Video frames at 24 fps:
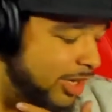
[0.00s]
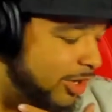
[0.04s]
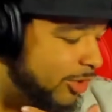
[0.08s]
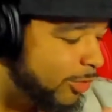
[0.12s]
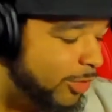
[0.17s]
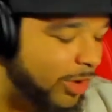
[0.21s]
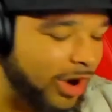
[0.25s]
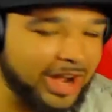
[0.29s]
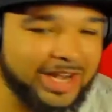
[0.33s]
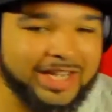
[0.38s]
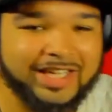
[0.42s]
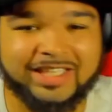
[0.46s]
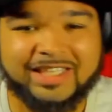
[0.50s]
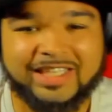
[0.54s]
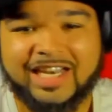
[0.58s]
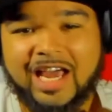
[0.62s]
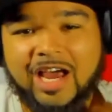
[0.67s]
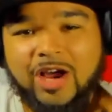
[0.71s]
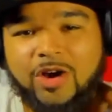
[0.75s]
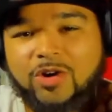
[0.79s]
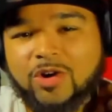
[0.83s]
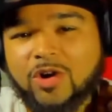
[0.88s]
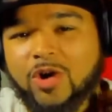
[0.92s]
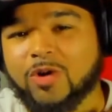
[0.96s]
rocking
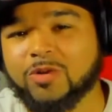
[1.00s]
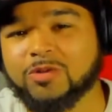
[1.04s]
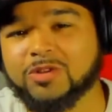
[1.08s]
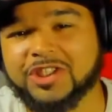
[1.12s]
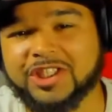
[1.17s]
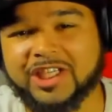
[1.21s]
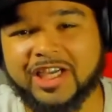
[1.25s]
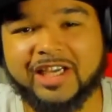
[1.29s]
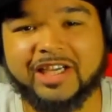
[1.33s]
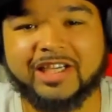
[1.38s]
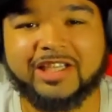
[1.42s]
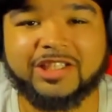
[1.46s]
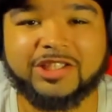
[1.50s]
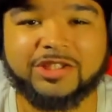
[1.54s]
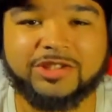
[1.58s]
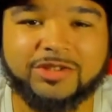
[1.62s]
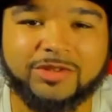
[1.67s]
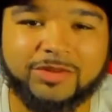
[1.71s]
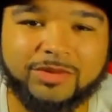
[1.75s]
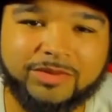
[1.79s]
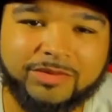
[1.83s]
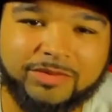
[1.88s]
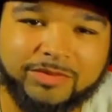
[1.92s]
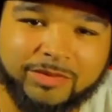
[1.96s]
now, gold
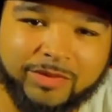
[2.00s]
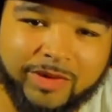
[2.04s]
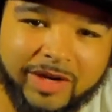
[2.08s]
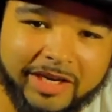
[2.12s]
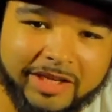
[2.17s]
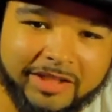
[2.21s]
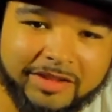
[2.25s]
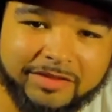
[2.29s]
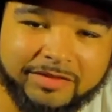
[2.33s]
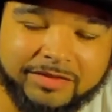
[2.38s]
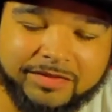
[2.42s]
chains, right?